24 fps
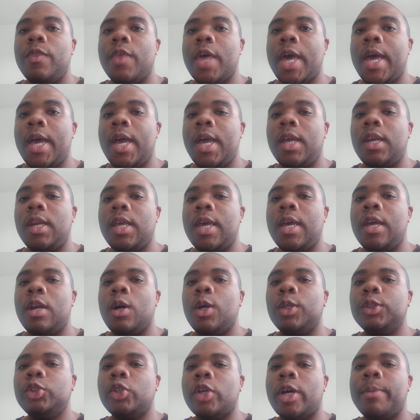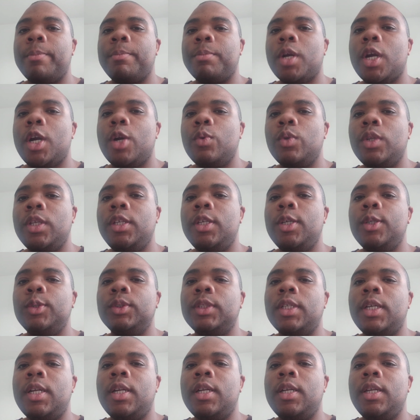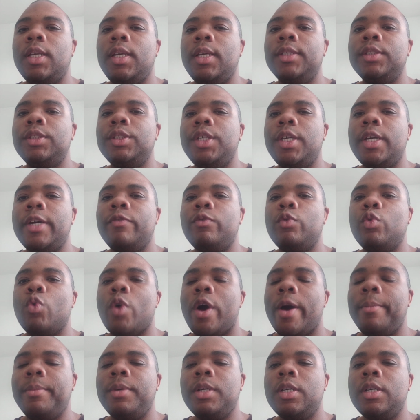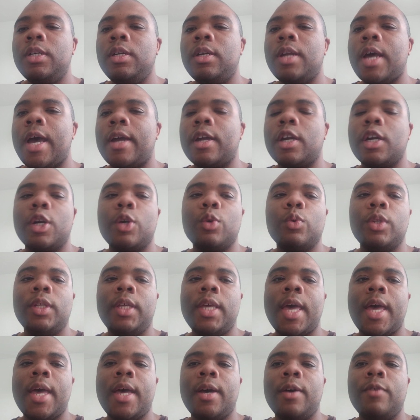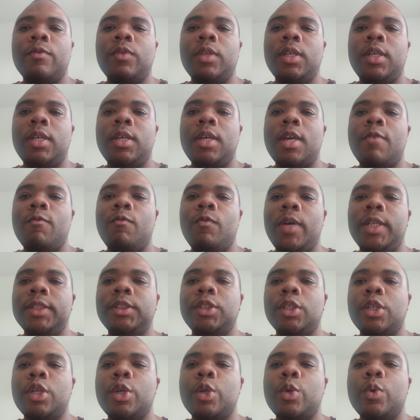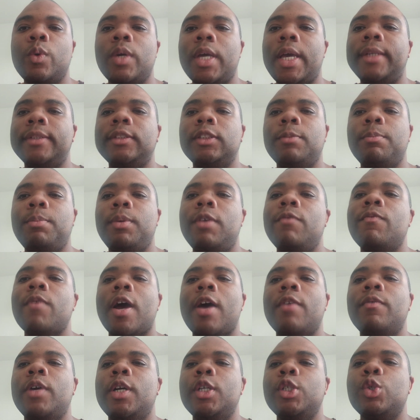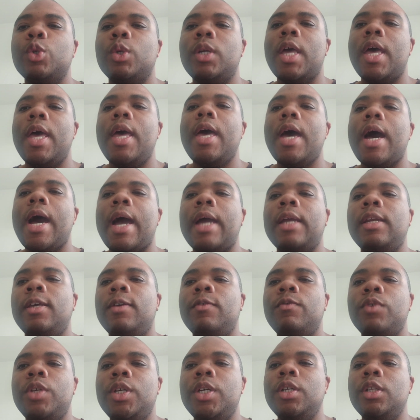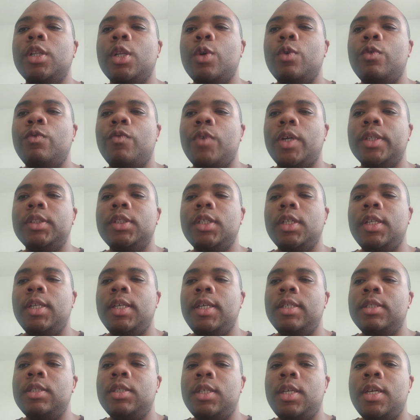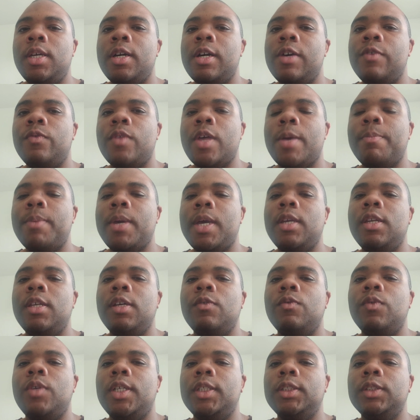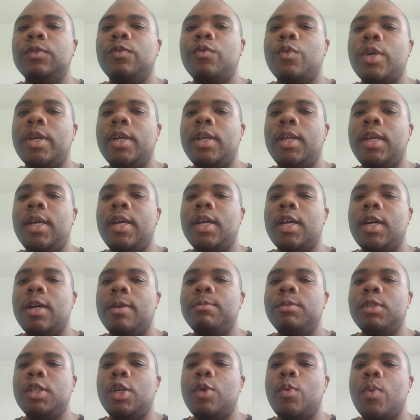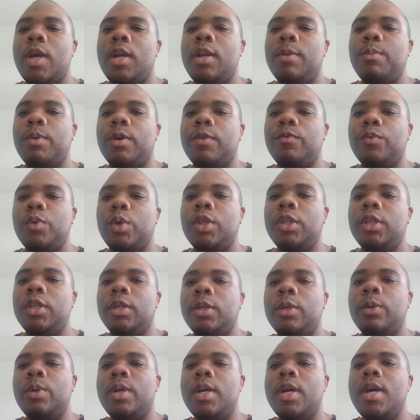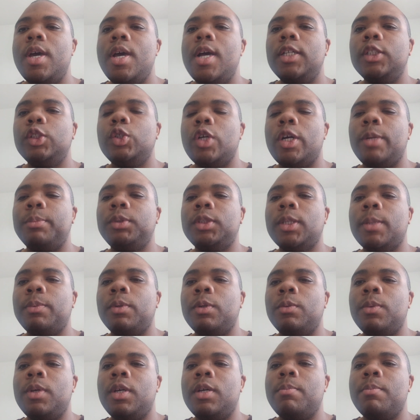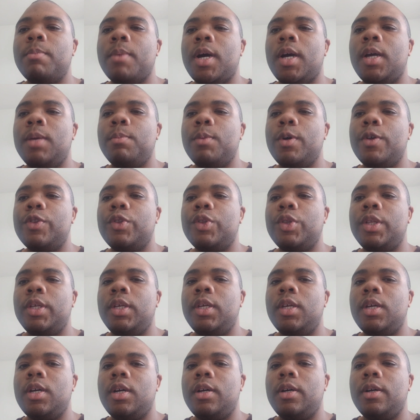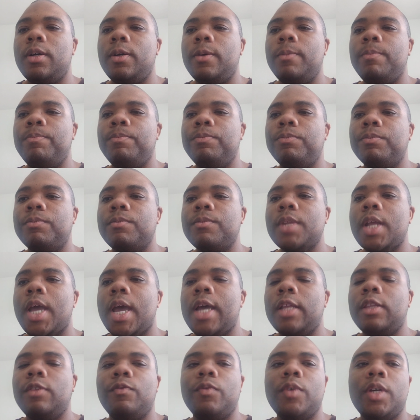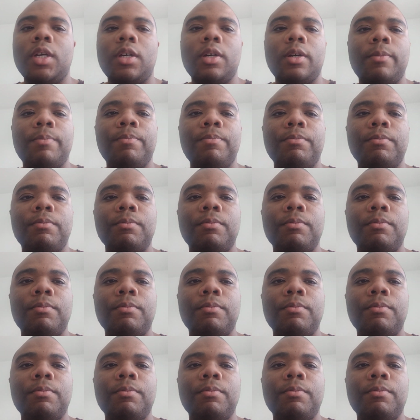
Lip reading: That and also I'm currently using an ETF through Robinhood. I currently have the Investico S&P 500 High Dividend Low Volatility ETF that pay dividends for an income generating portfolio to help supplement my monthly active income.